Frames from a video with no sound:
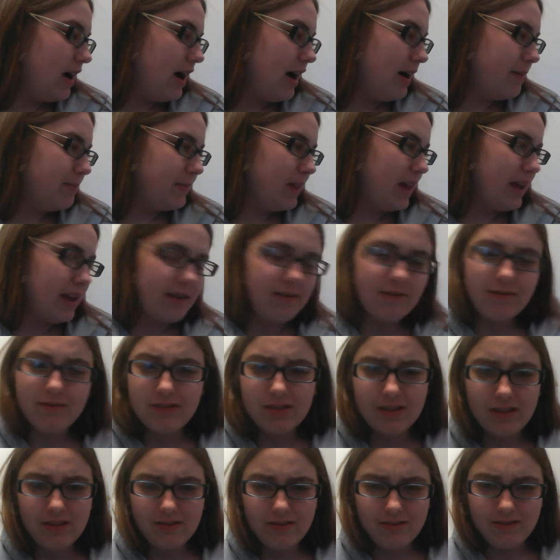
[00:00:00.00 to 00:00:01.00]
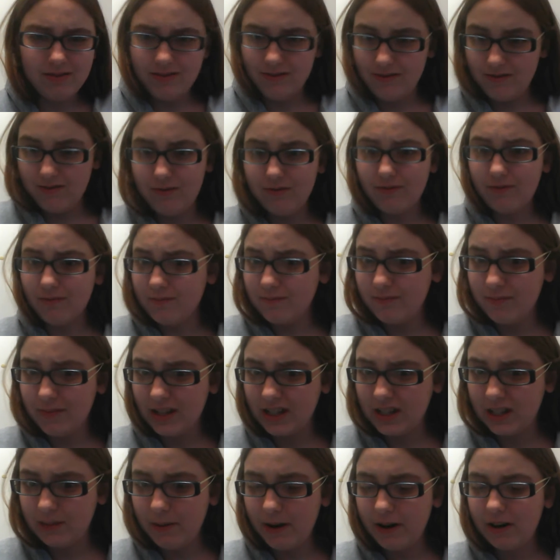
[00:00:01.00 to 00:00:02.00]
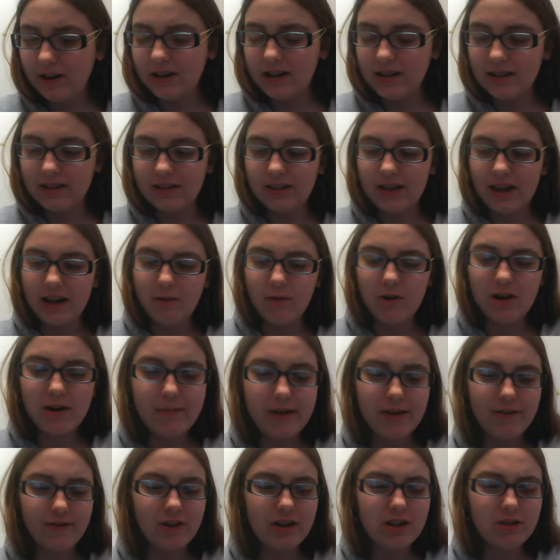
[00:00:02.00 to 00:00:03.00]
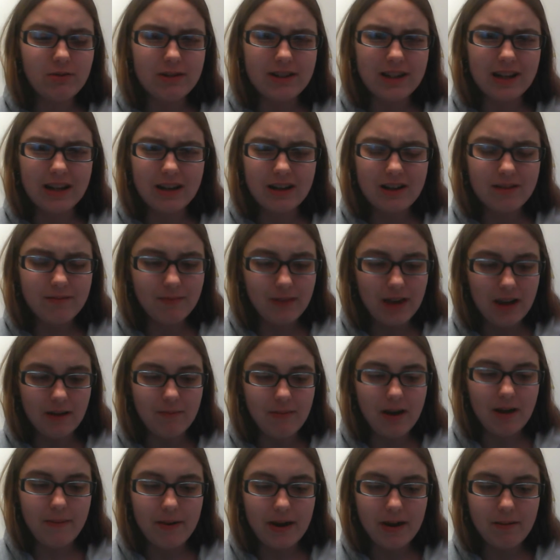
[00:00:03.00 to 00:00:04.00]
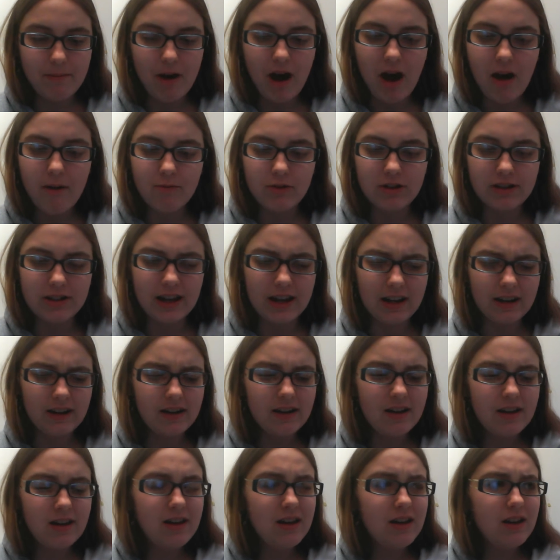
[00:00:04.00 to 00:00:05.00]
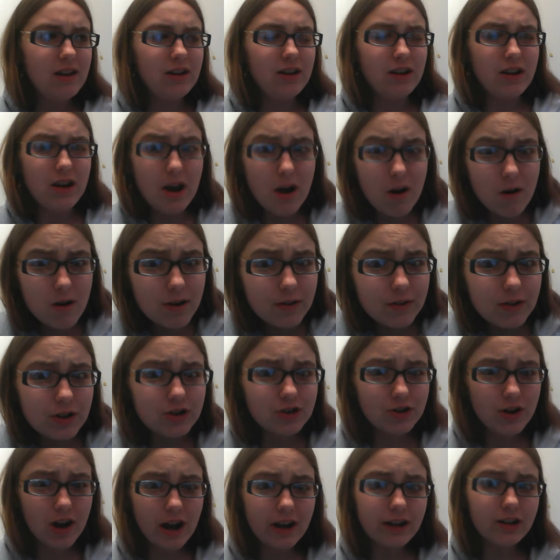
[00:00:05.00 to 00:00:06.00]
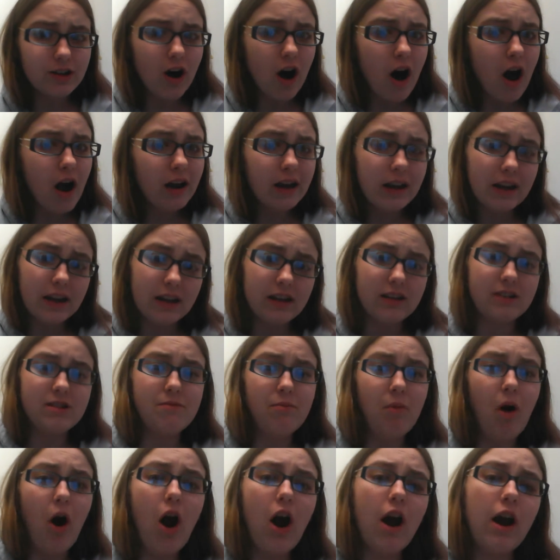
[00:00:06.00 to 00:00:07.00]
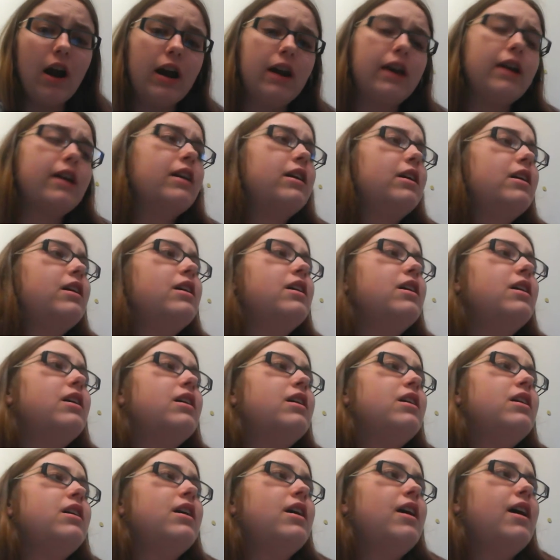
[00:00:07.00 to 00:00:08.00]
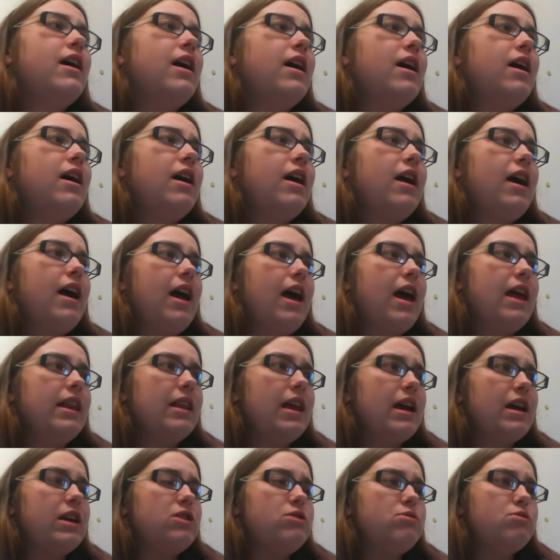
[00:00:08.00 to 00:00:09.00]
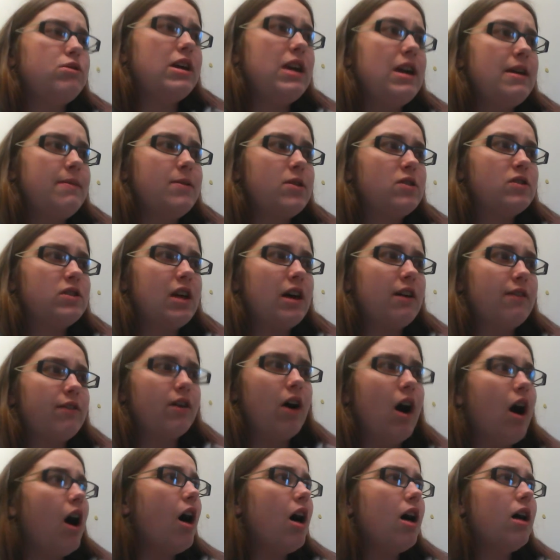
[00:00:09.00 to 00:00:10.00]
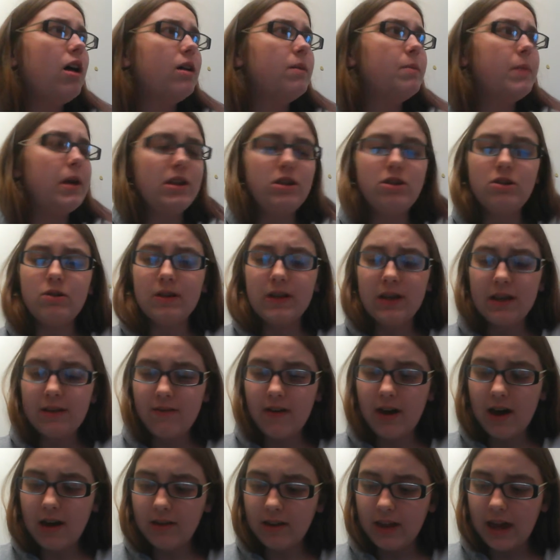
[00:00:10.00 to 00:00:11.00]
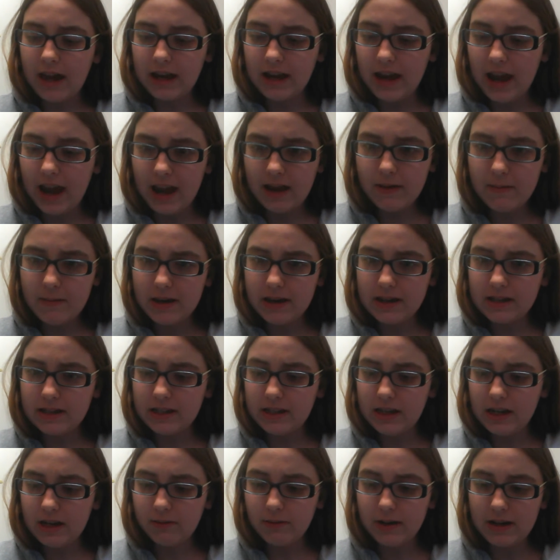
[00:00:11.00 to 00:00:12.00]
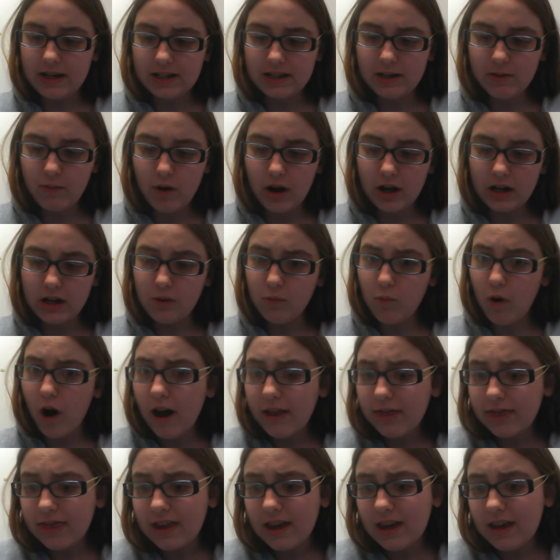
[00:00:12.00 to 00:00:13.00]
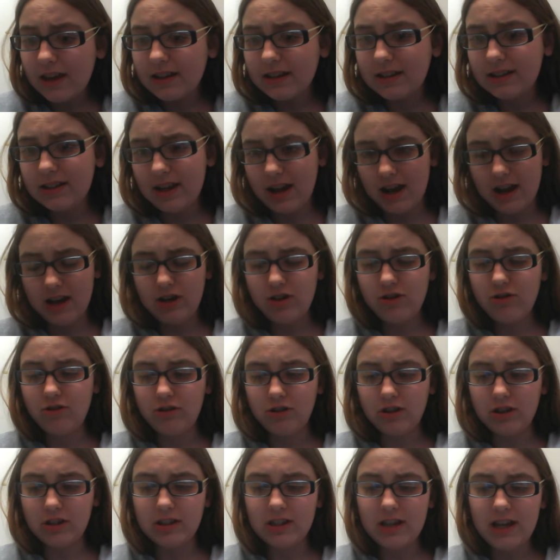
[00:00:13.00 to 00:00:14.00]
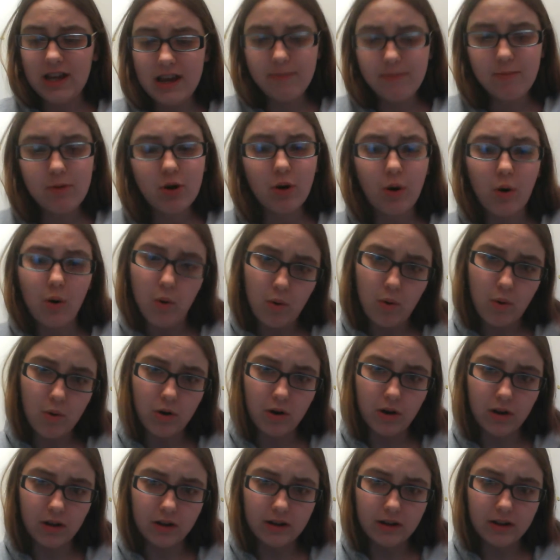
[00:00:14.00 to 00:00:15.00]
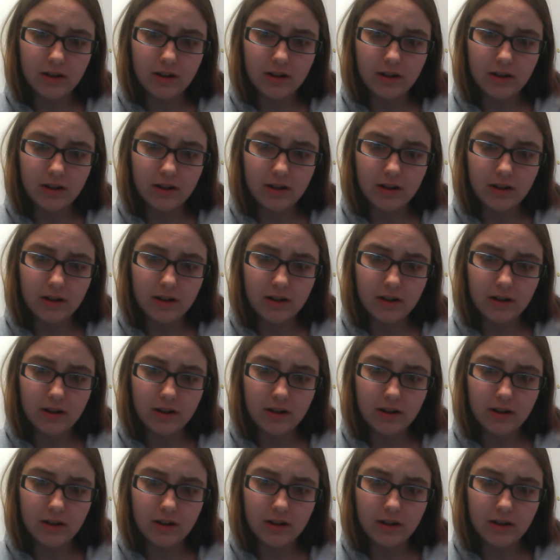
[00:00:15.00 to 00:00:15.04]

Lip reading: like, experience, like, one of my friends was like my mom was like, you know, if you try talking to Mark, and, like, you keep yourself calm, and you give out, like, A, B, and C reason why you want this, and you just keep your cool,